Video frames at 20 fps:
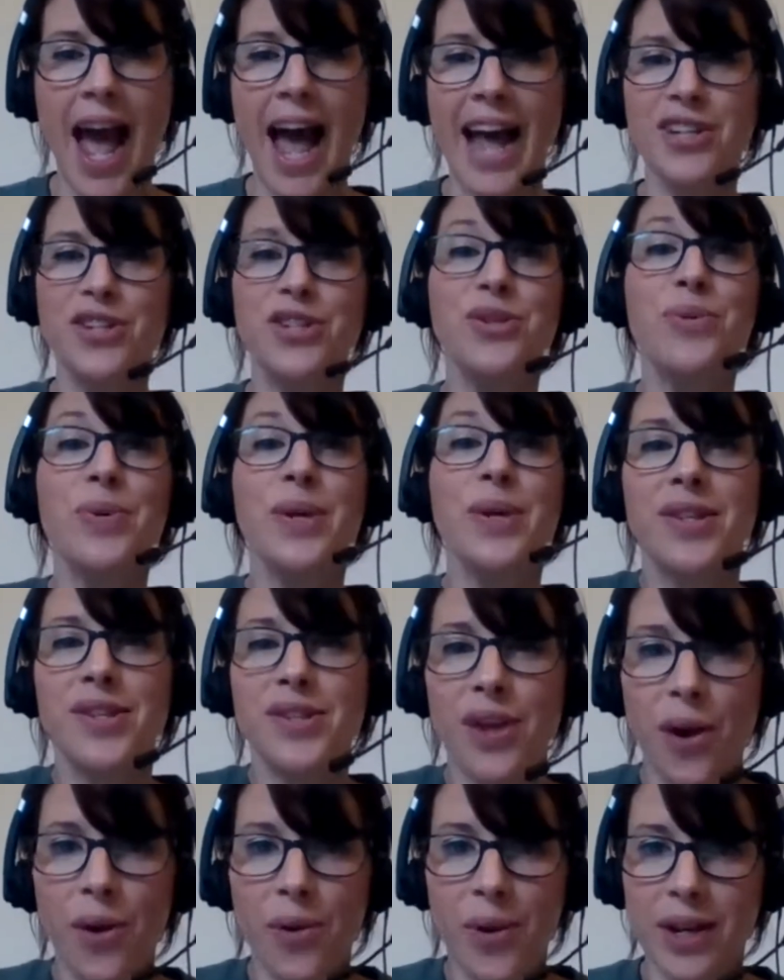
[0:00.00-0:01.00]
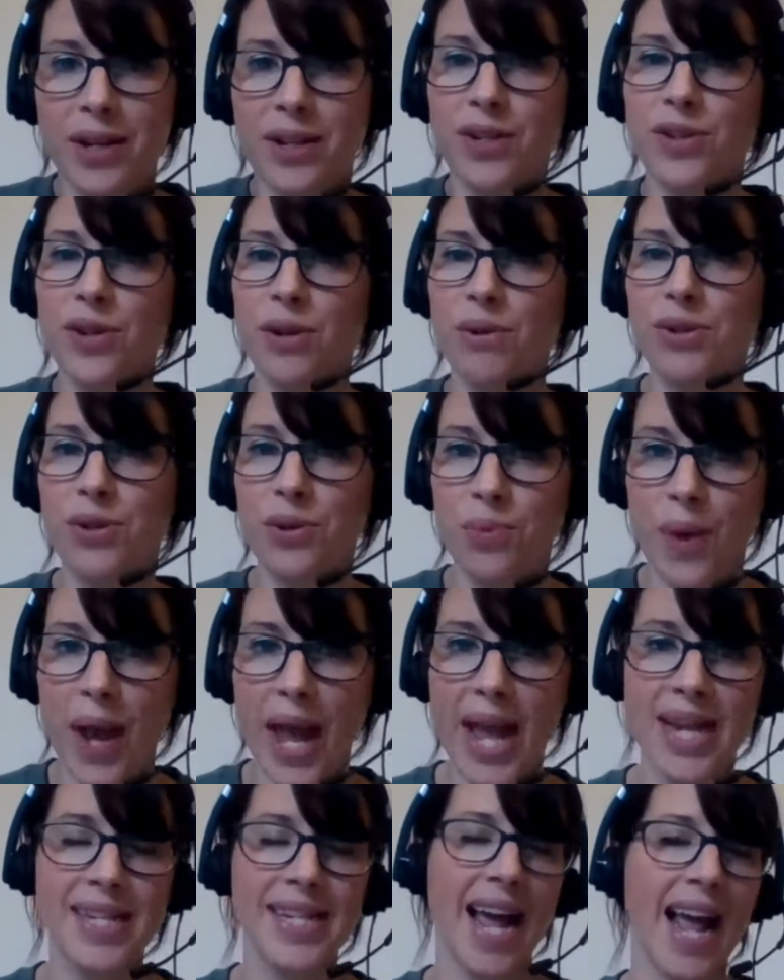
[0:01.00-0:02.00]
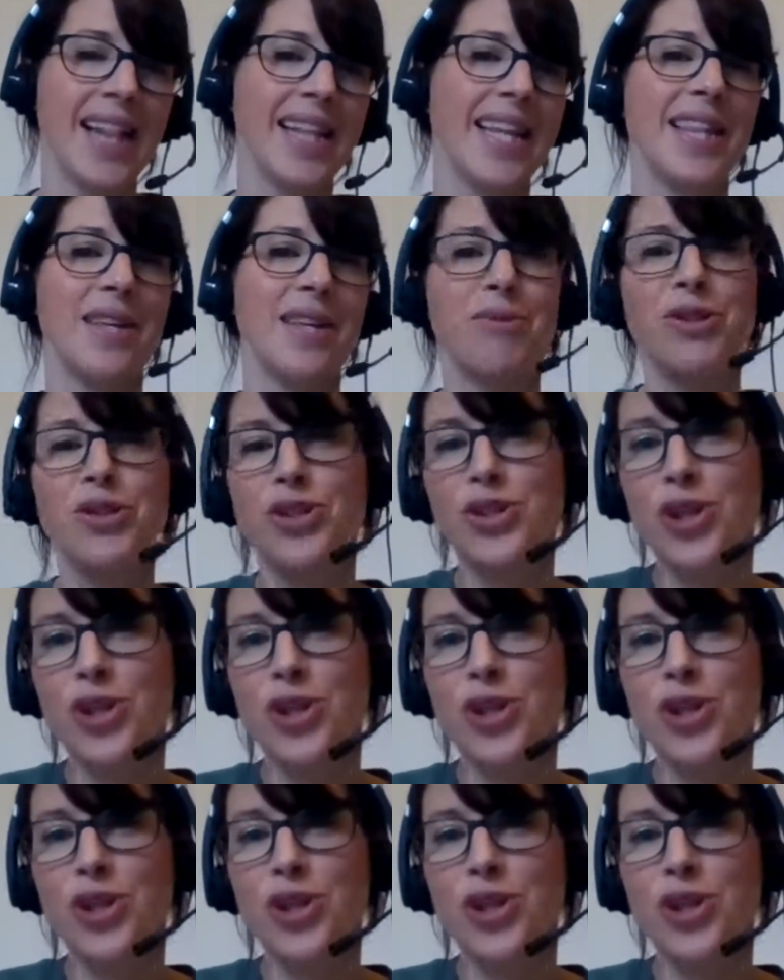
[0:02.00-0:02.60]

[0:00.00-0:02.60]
and doing so in a social way, telling them a